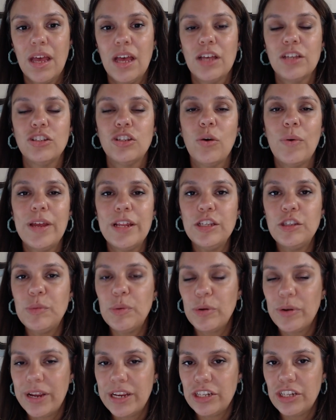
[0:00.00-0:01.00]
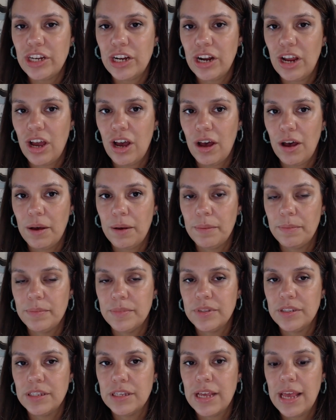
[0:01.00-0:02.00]
So inspiration
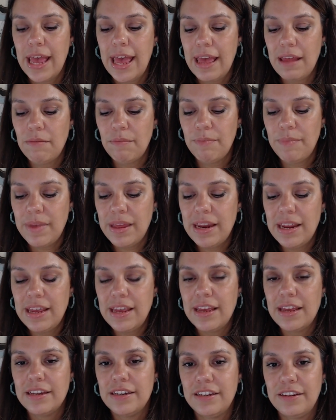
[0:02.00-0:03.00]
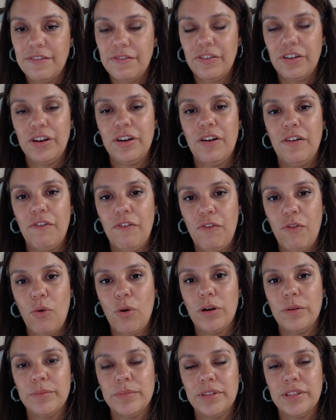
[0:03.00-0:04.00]
comes in many different
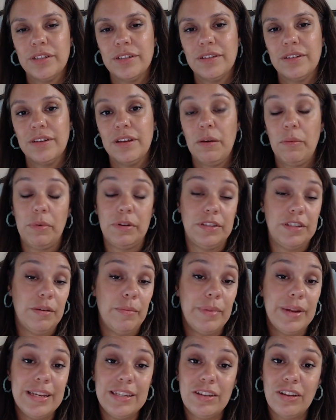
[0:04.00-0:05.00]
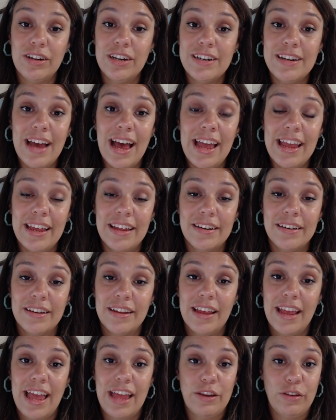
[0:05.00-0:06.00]
forms. When somebody's on a diet
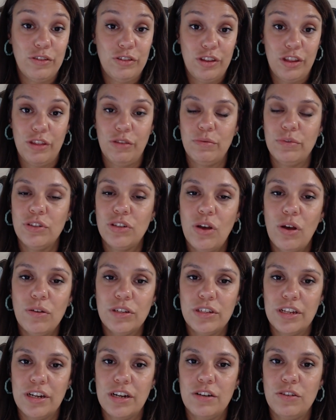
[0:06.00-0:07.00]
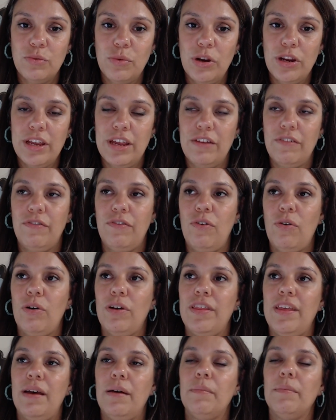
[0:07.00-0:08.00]
and you see the results that it's working for
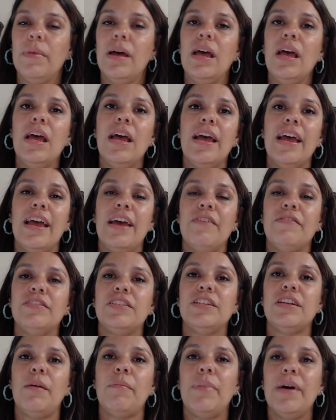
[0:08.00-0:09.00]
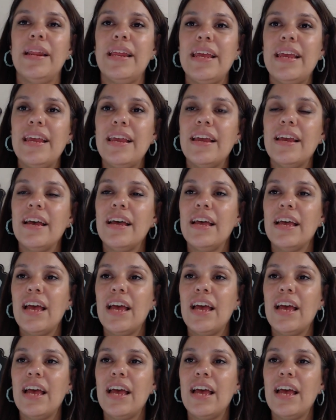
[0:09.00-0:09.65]
them. If somebody